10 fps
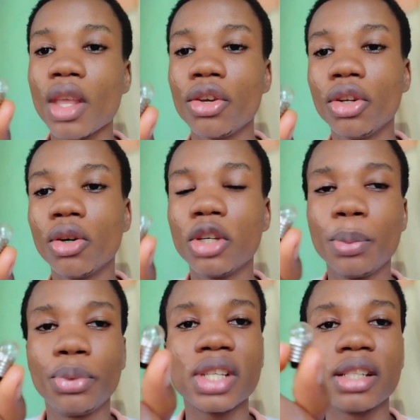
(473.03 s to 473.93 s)

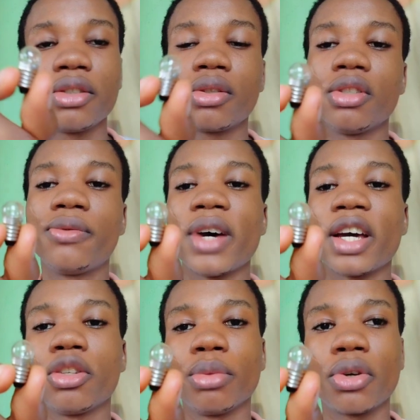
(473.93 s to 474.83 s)
inputted into this
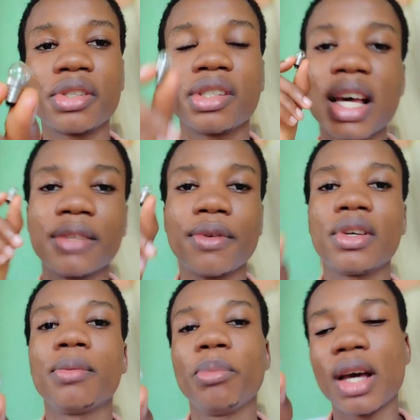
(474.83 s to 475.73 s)
vacuum, because it has
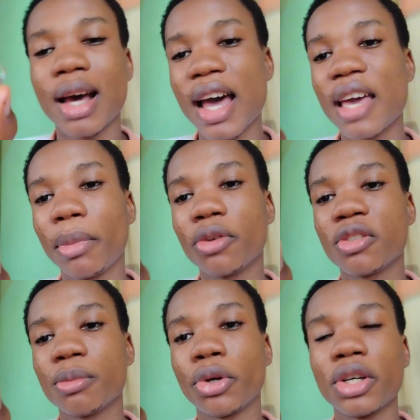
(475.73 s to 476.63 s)
very high
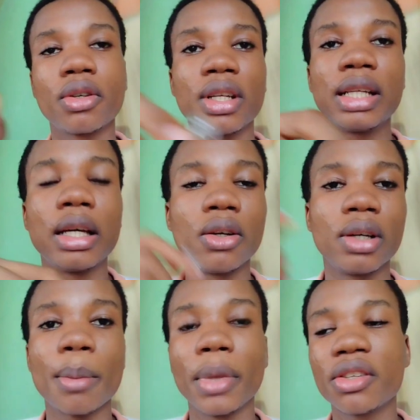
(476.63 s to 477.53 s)
melting point other than
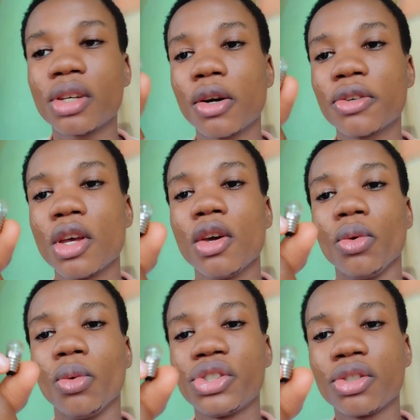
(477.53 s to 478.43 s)
other metals,
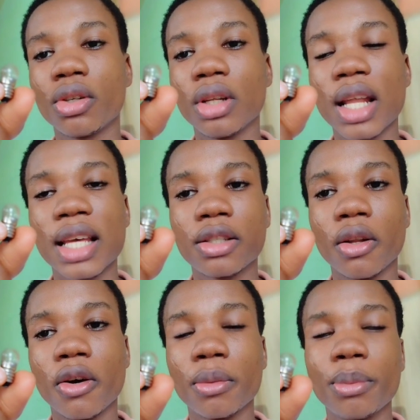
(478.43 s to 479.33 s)
which is going to last
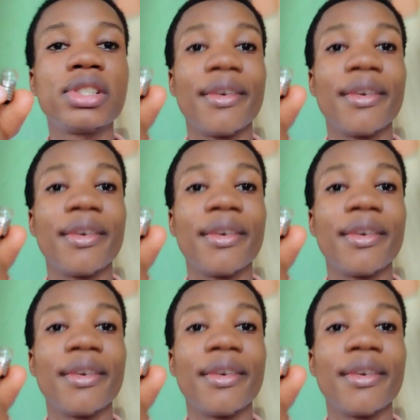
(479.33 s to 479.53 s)
long, but